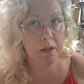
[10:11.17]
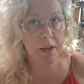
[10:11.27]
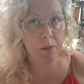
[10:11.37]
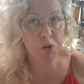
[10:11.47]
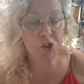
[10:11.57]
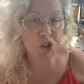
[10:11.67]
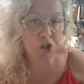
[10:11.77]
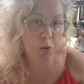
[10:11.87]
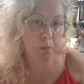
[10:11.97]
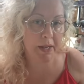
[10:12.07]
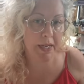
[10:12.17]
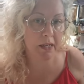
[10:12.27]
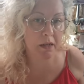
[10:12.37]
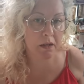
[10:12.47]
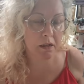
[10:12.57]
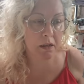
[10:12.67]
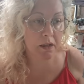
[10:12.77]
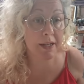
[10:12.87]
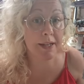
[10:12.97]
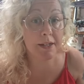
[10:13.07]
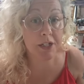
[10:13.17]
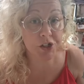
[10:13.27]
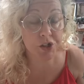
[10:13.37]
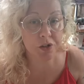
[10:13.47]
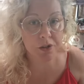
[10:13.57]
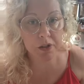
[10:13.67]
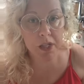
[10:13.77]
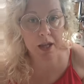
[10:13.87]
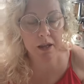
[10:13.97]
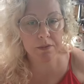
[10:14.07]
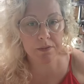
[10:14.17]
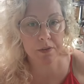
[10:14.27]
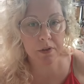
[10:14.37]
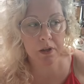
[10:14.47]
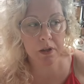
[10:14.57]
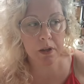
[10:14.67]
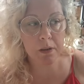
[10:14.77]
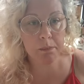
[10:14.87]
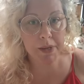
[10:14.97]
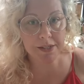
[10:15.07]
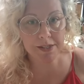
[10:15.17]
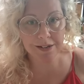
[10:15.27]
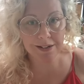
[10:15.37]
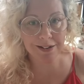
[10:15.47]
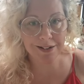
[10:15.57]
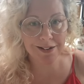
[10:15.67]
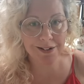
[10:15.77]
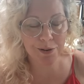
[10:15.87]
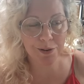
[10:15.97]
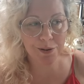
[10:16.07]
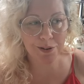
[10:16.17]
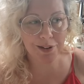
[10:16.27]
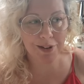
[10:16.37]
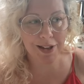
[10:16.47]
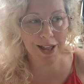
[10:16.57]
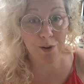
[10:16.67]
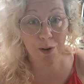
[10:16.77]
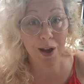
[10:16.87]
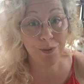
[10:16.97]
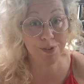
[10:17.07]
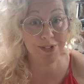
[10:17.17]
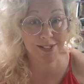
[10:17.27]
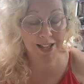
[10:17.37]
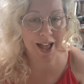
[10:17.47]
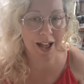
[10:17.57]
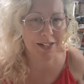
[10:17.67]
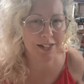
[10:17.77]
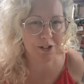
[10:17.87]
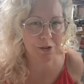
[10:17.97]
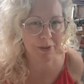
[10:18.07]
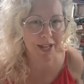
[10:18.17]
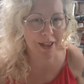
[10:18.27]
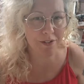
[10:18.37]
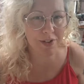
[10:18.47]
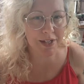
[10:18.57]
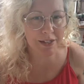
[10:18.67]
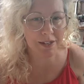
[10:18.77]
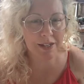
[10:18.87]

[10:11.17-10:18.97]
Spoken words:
they would show me conditional love based on how I was acting or behaving.